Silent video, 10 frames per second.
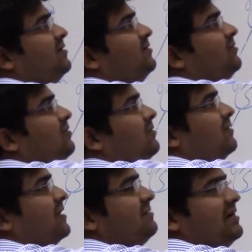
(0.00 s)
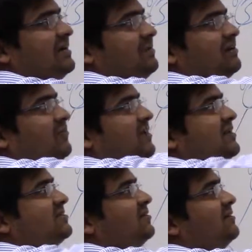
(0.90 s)
run multiple
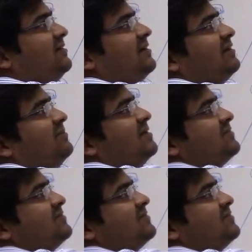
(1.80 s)
queries on the database